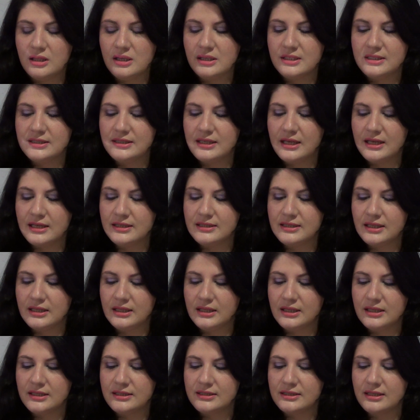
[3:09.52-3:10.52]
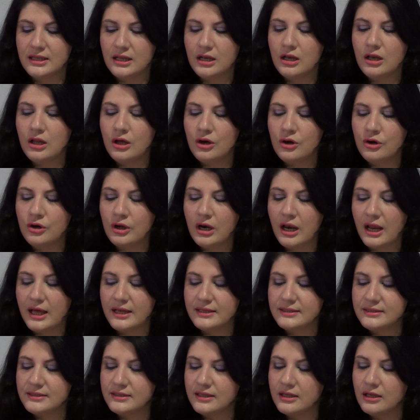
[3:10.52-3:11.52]
it says that it's a
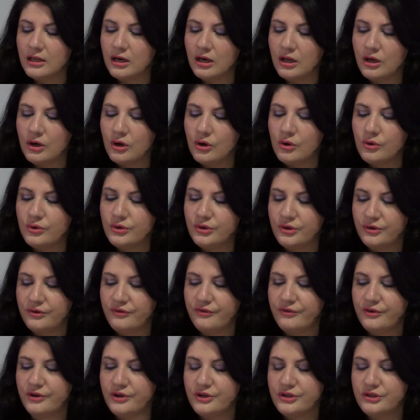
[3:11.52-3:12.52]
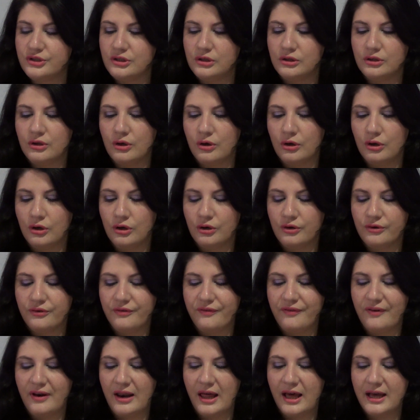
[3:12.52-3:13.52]
long-lasting glow universal color
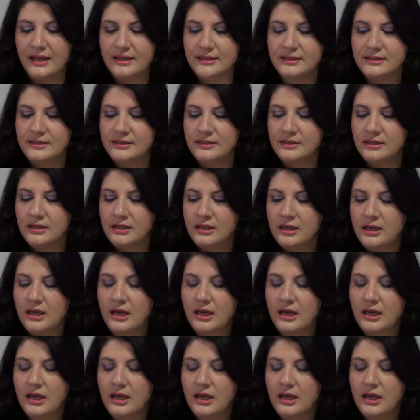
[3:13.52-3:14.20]
flash,